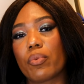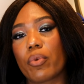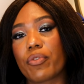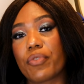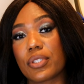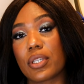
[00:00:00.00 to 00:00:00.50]

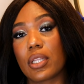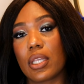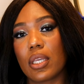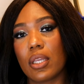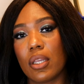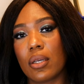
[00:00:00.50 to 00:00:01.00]
were
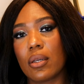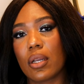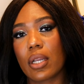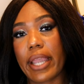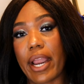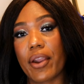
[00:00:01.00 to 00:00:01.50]
physically
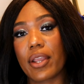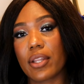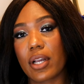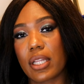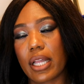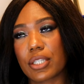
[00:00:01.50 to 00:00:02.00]
carrying
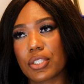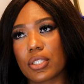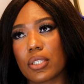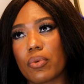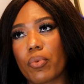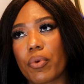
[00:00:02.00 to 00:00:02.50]
the
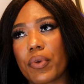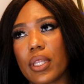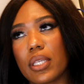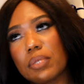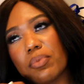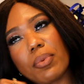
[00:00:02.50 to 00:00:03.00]
collection were
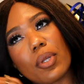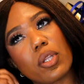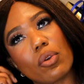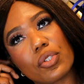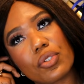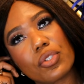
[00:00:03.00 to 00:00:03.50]
released maybe
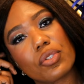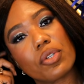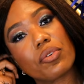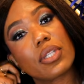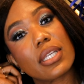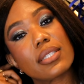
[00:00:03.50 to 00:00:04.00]
closer to
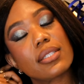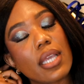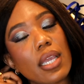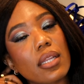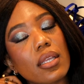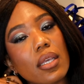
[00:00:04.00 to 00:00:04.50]
the release
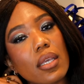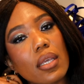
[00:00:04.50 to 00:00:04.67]
date.